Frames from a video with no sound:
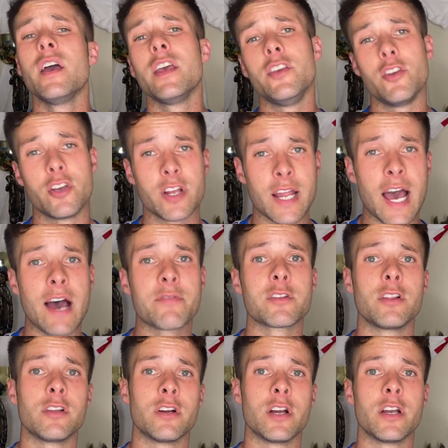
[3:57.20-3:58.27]
you're going to have to
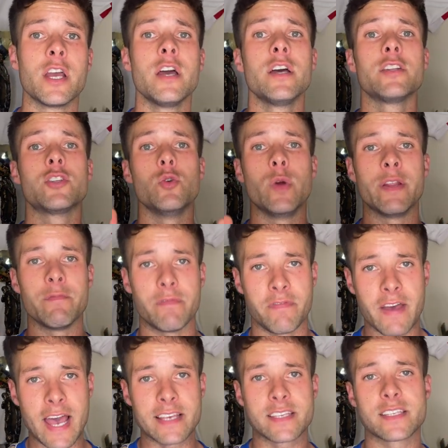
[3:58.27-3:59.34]
learn to
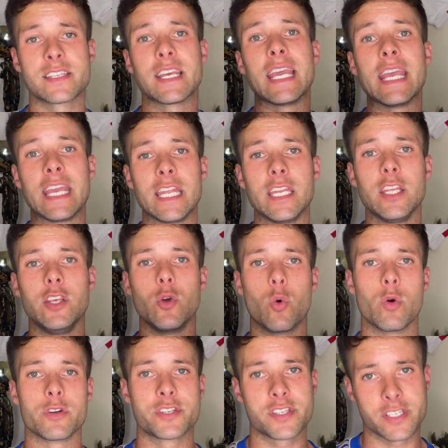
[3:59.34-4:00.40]
invest in
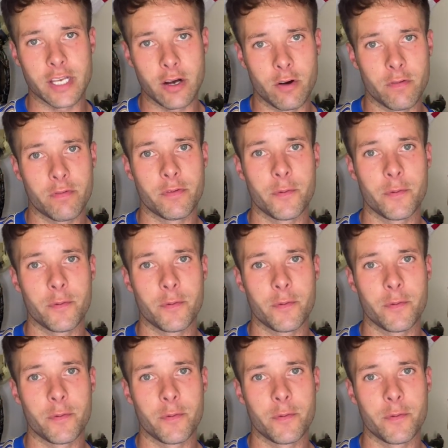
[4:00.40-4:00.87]
yourself.